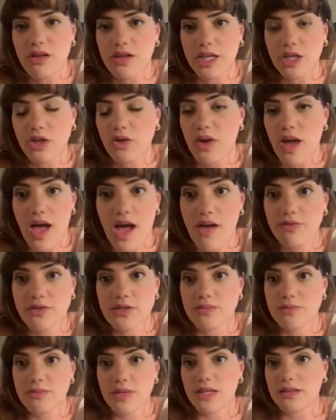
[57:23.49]
Like you have
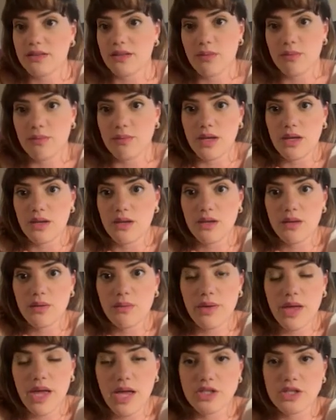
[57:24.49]
to make them
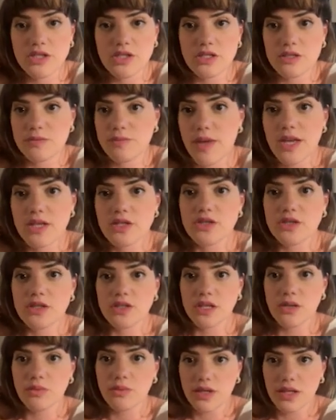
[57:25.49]
passionate,
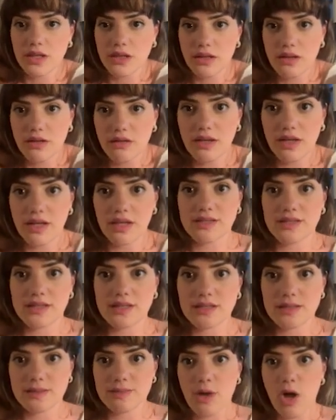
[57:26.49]
especially when it's a
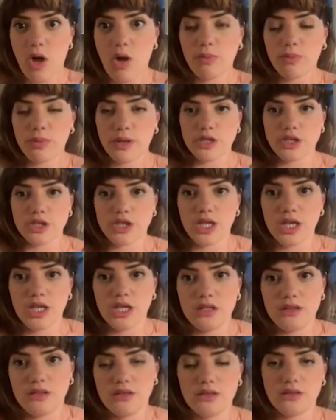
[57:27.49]
small
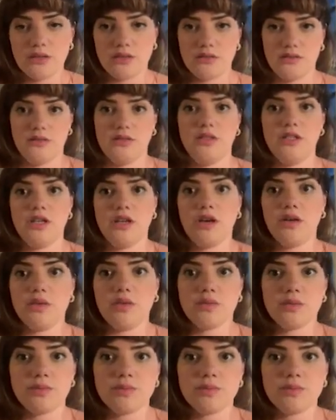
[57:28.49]
budget, you know.